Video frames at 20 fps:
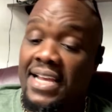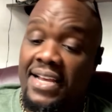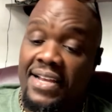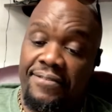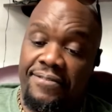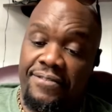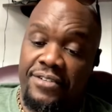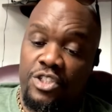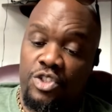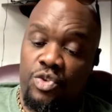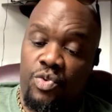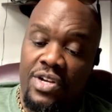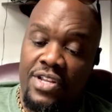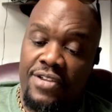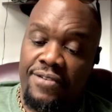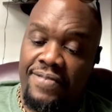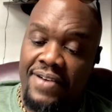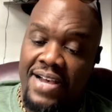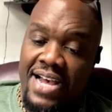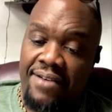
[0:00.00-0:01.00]
for
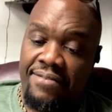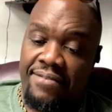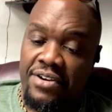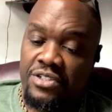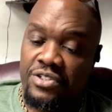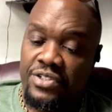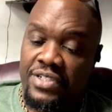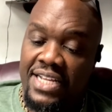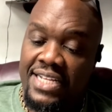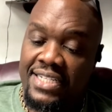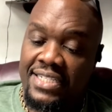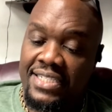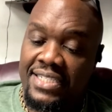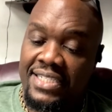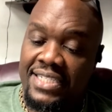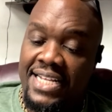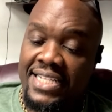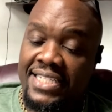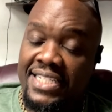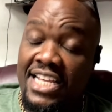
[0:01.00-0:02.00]
$2,500. It
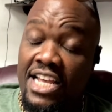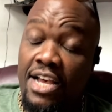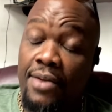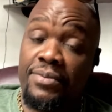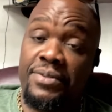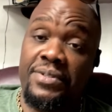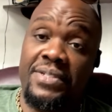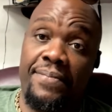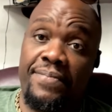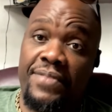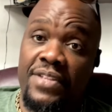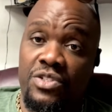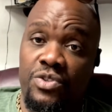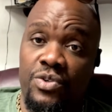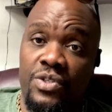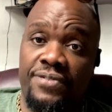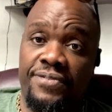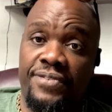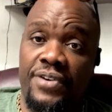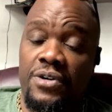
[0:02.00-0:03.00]
sends him something to
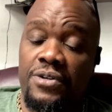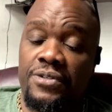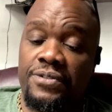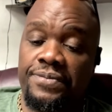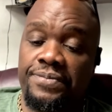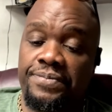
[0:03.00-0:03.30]
his phone.